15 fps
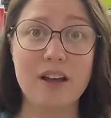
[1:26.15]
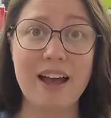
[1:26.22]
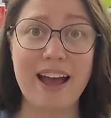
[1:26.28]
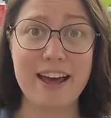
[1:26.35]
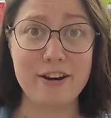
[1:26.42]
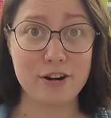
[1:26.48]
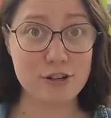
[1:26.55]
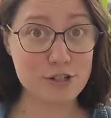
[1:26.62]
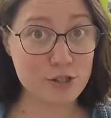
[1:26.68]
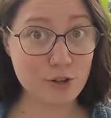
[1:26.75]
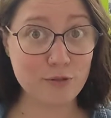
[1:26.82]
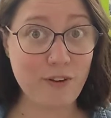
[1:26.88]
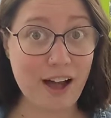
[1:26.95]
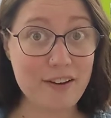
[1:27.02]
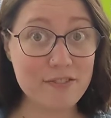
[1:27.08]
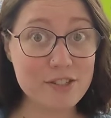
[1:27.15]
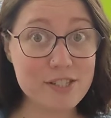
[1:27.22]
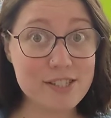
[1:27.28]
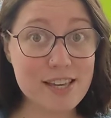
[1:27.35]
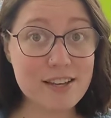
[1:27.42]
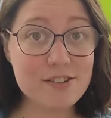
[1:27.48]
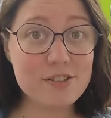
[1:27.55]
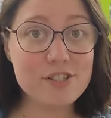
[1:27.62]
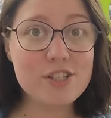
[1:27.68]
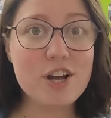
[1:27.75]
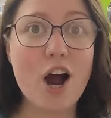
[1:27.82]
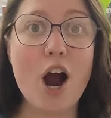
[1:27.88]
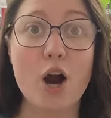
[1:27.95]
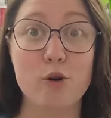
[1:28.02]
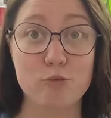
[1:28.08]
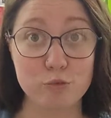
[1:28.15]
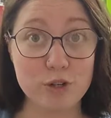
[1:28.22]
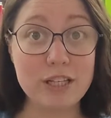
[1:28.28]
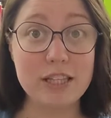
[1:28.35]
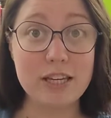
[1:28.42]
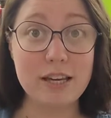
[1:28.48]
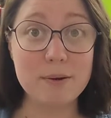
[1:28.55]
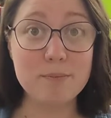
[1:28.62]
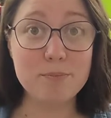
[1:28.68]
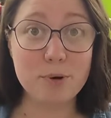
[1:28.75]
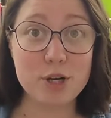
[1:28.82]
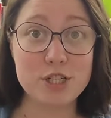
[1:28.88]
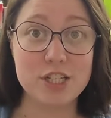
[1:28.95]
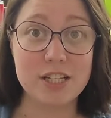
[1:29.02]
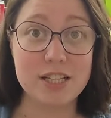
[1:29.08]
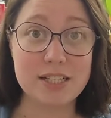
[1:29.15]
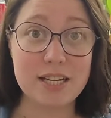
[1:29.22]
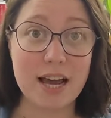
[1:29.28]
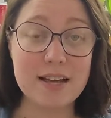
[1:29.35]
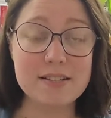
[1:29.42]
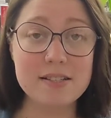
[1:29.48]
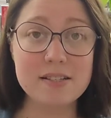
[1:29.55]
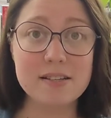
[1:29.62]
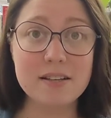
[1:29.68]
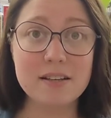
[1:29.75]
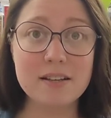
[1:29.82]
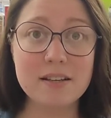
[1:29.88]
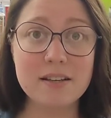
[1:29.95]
and her survival skills are really put to the test.